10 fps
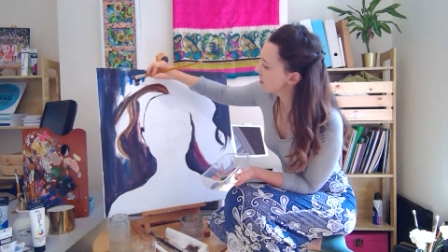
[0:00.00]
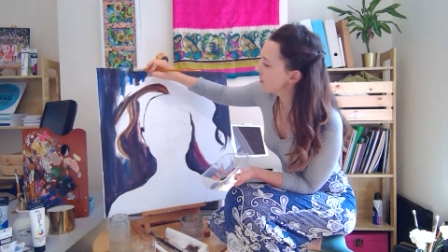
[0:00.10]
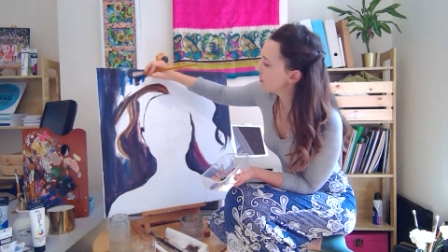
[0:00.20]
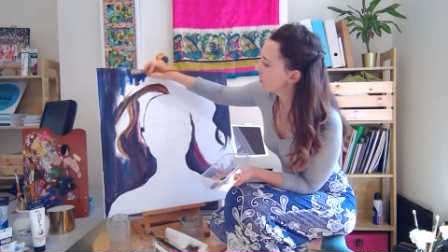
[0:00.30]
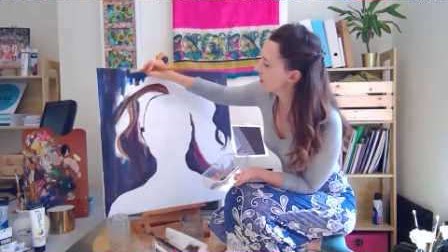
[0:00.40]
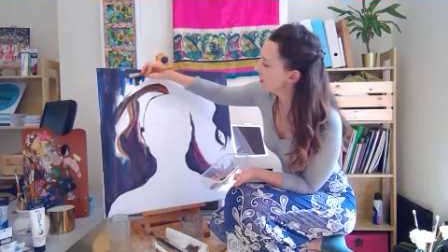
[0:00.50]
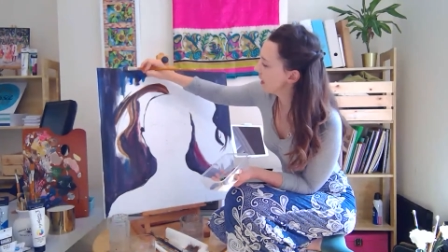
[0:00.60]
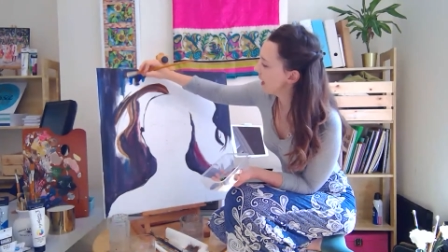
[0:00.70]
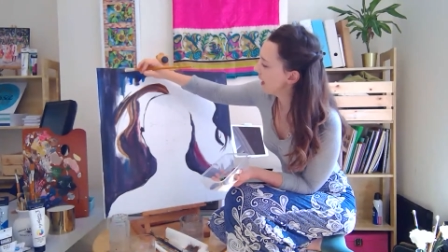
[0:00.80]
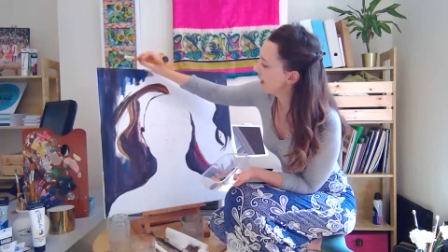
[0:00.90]
duper bored
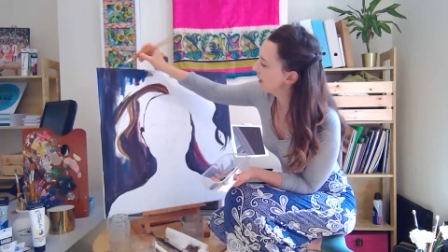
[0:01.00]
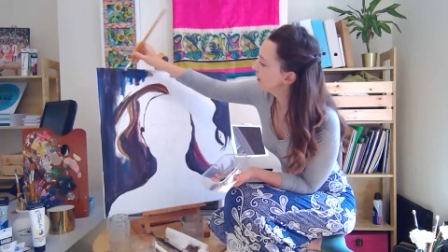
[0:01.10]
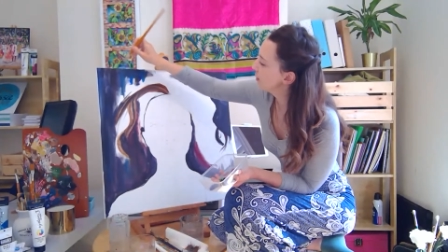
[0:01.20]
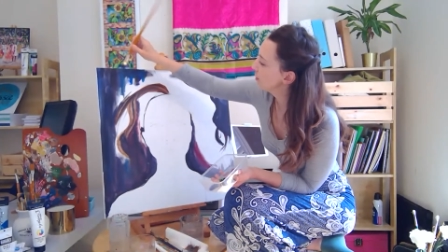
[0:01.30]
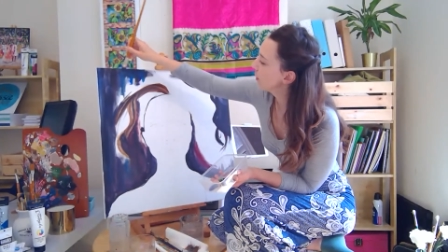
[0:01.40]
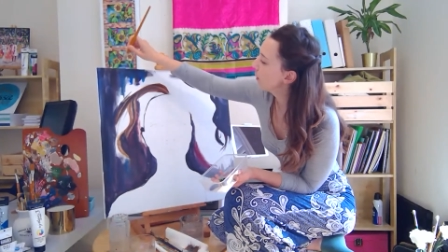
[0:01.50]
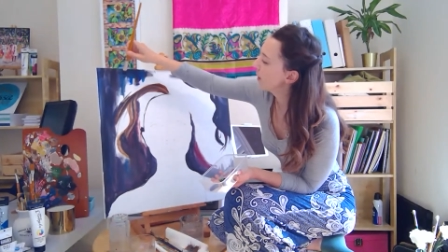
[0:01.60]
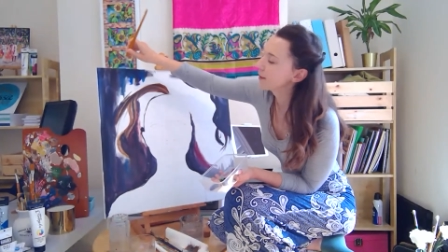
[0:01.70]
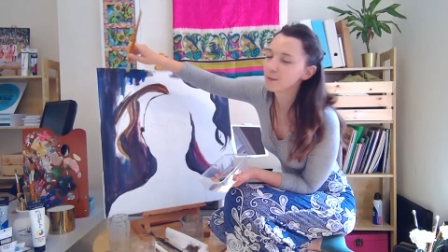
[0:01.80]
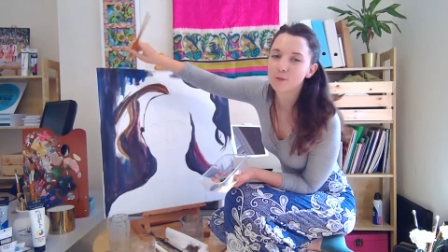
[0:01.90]
today, you
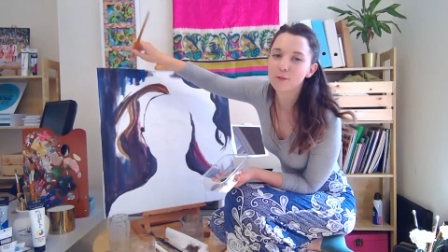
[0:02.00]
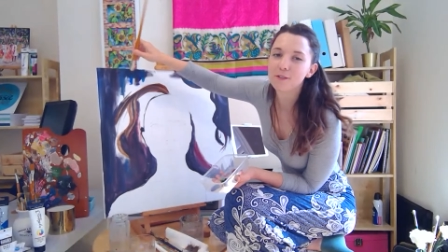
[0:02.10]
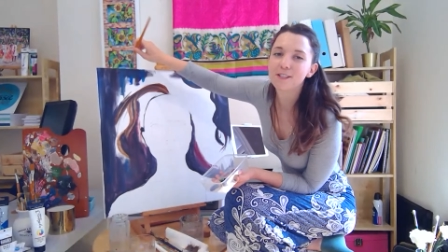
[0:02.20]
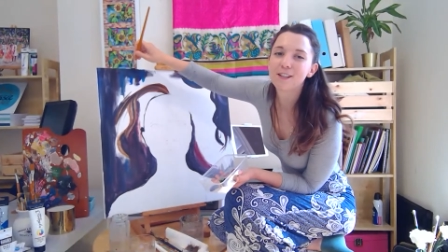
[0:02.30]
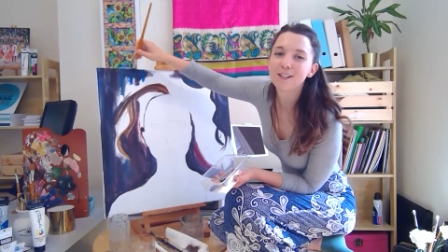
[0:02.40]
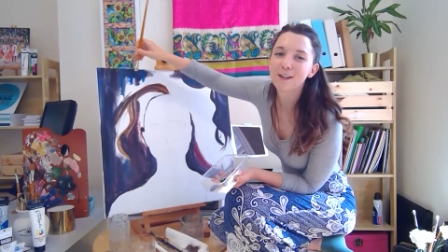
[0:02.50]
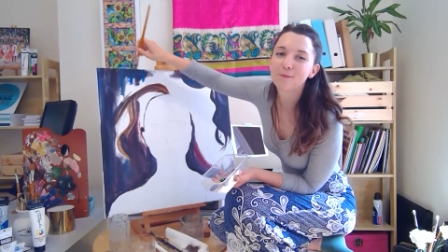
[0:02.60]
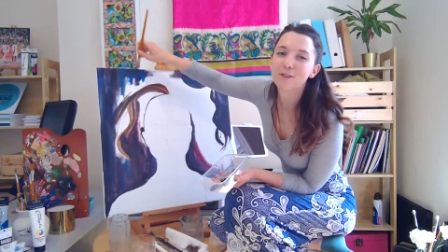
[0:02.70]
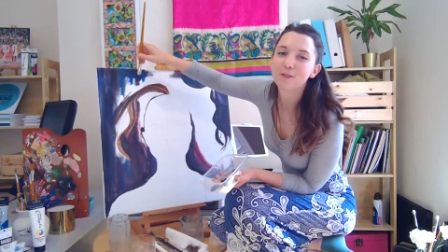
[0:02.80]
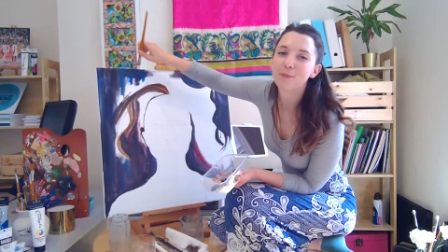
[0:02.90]
are welcome to sit
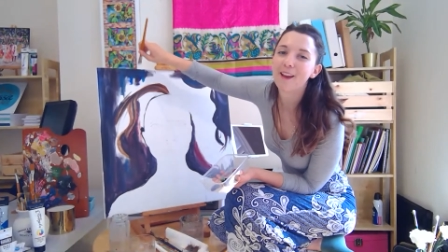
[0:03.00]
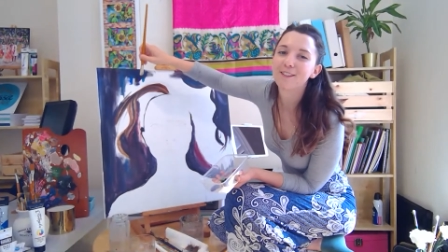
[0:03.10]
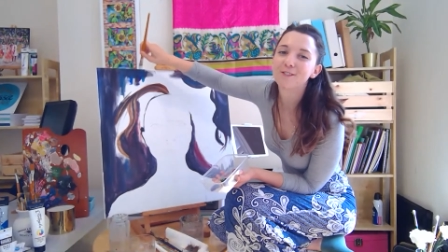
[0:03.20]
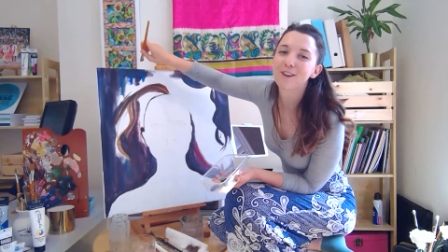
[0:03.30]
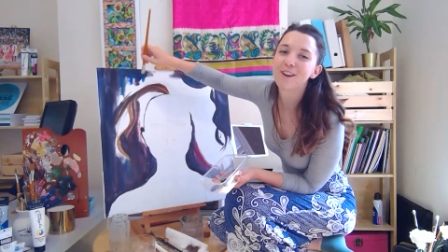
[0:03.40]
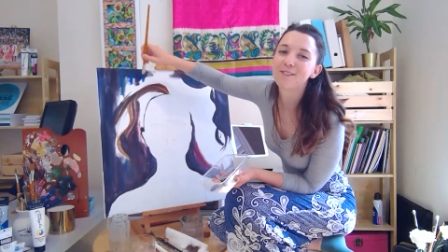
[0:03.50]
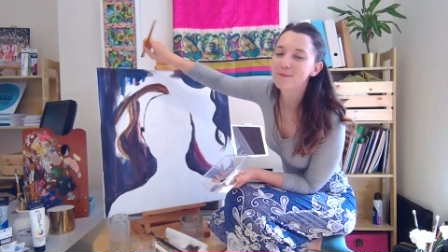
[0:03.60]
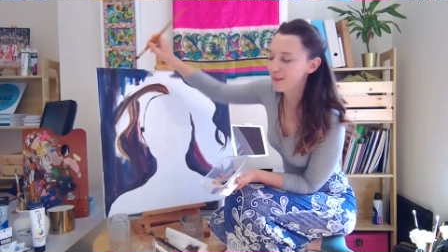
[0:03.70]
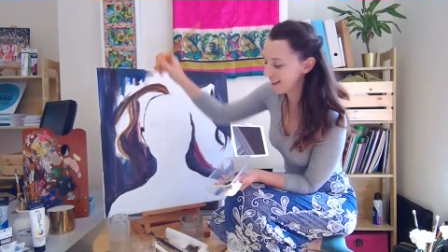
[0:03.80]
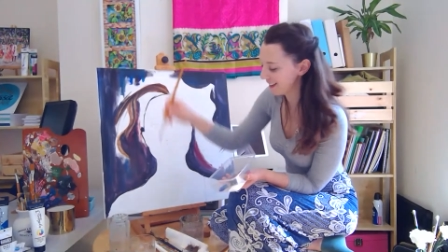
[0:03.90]
and watch paint dry
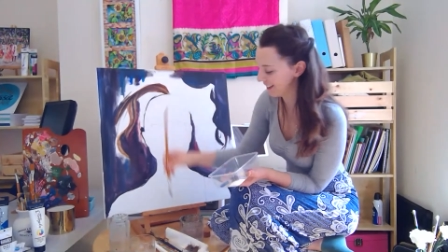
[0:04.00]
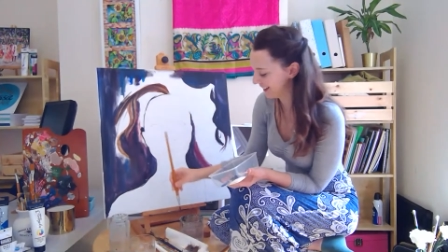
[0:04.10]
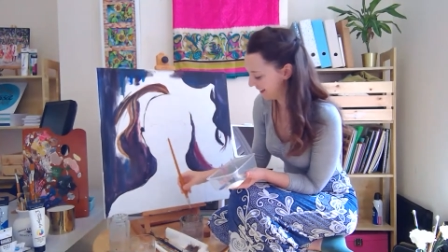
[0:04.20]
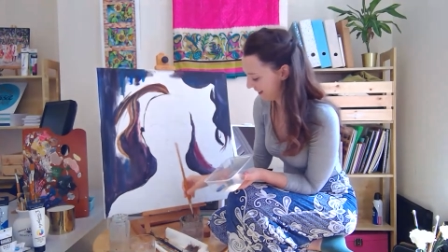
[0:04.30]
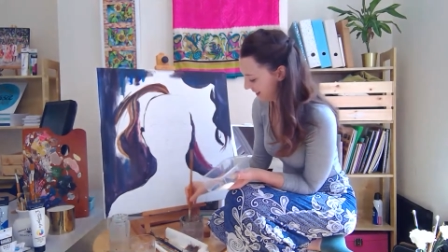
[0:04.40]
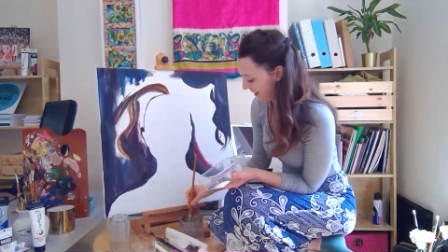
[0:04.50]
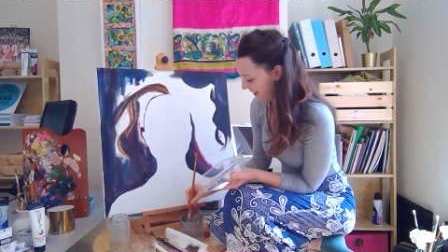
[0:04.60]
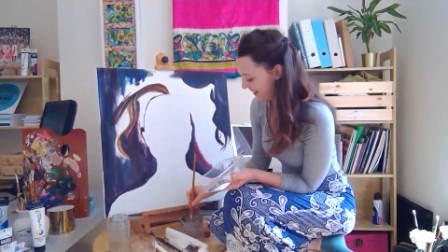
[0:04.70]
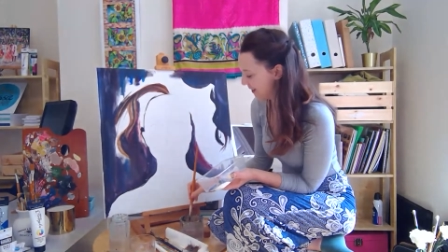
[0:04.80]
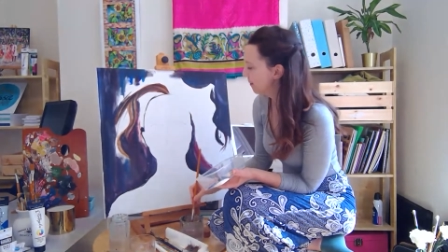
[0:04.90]
with me.
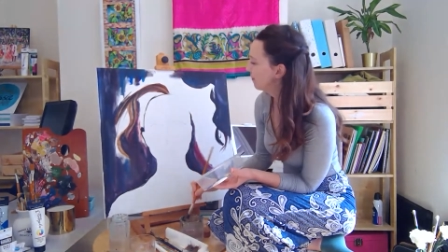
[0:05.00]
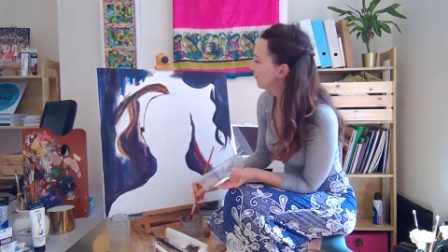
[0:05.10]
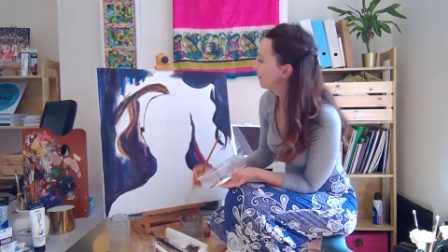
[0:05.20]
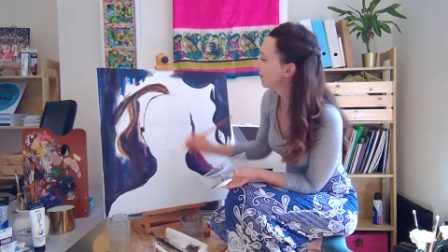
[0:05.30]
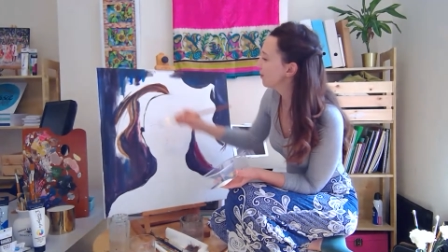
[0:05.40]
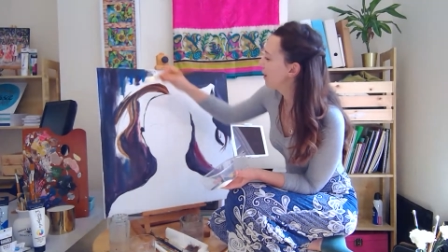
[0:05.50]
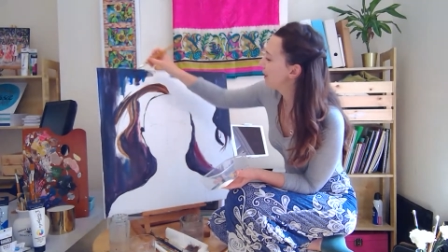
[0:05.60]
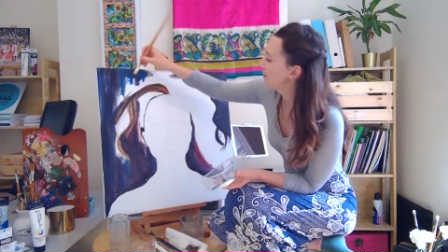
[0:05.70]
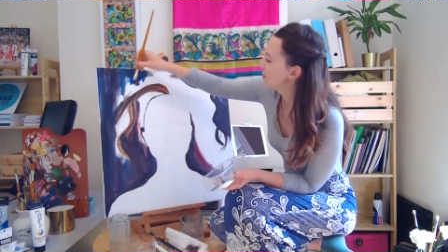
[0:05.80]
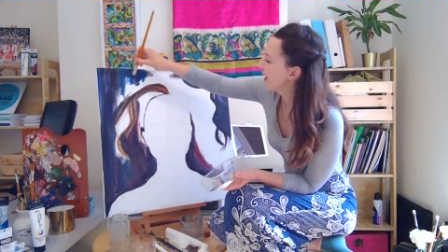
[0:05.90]
And I'll try and
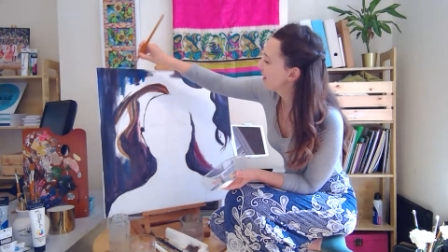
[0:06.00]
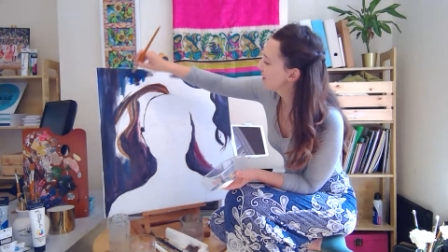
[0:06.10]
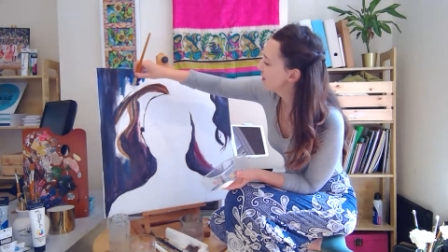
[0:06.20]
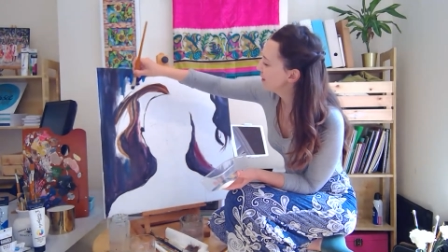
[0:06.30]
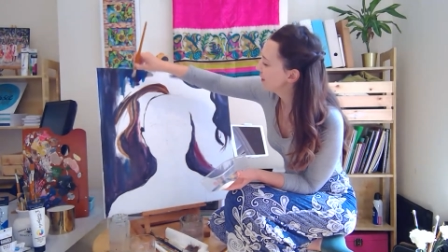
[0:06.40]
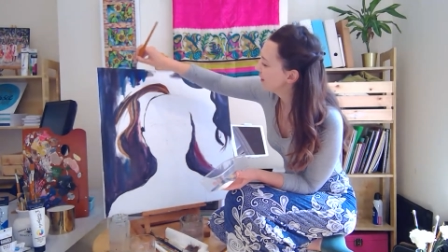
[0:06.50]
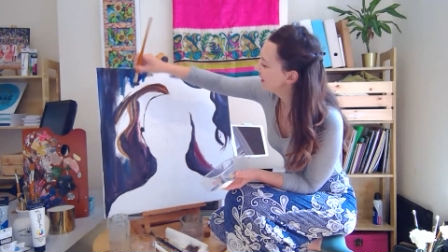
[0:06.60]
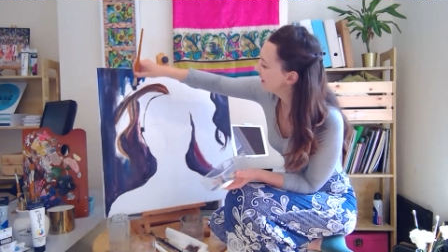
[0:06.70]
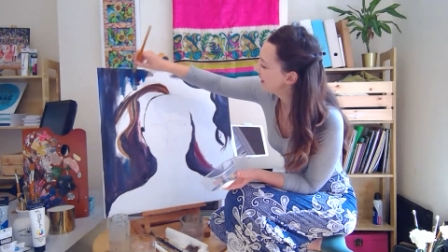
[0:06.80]
keep chatting to you.